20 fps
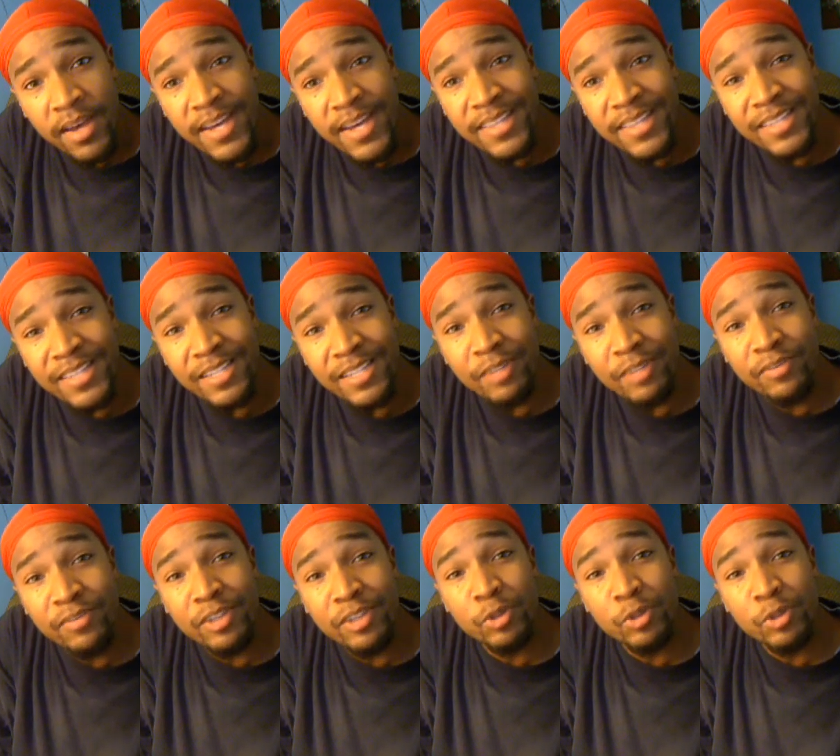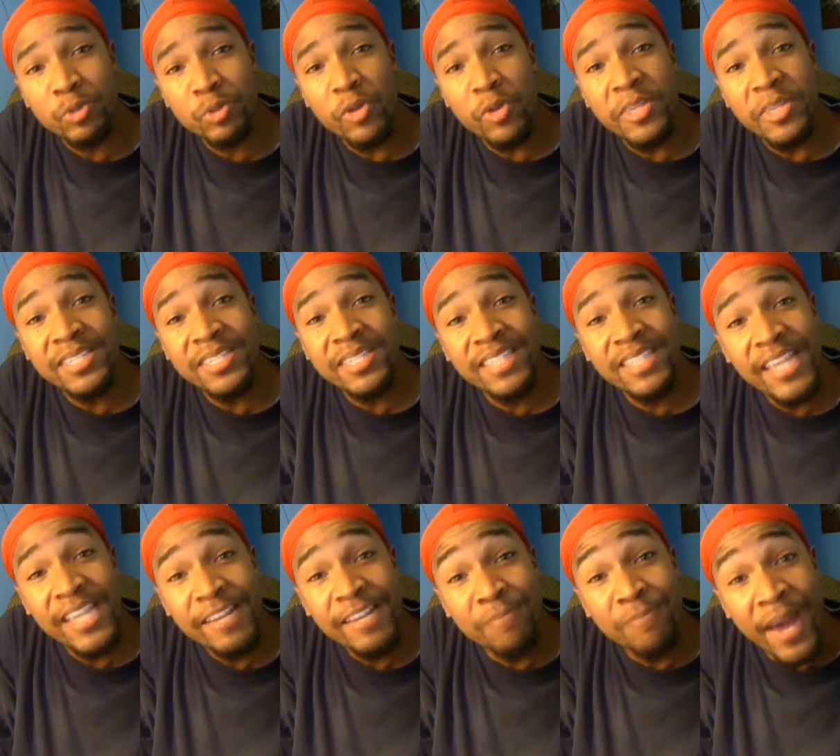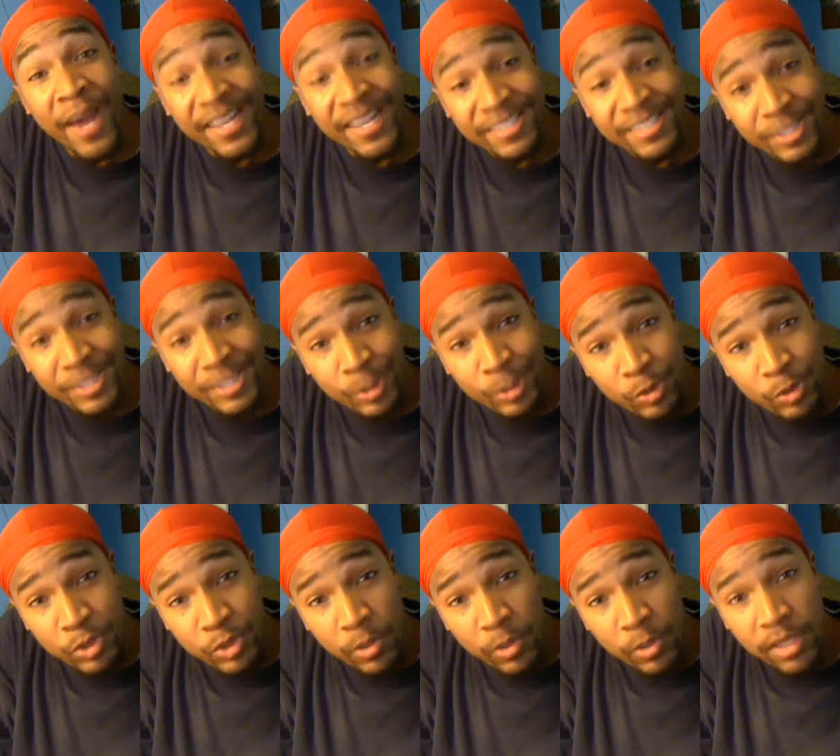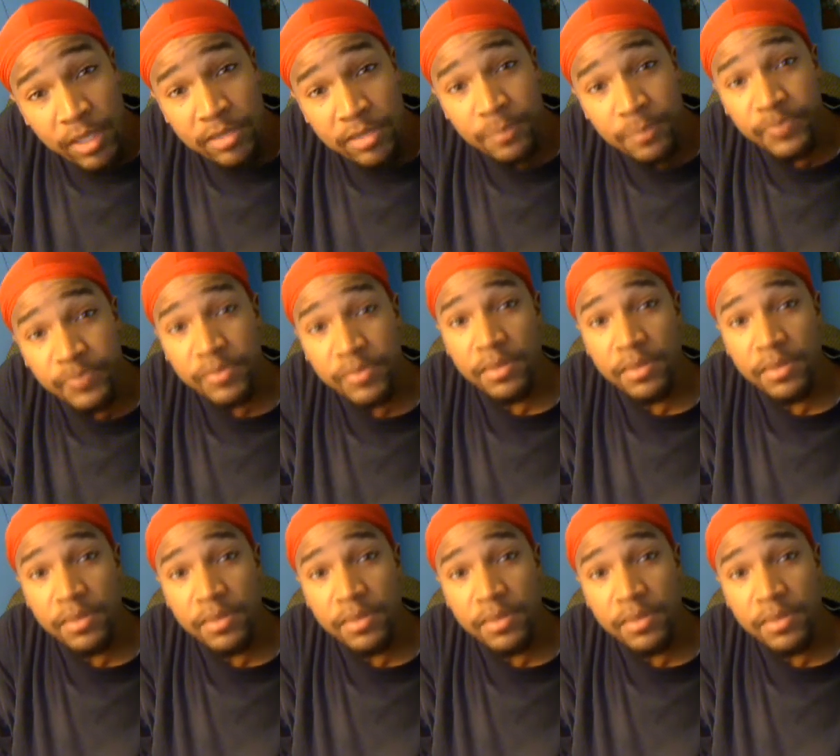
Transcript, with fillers: and these individuals are deceived by institutionalism.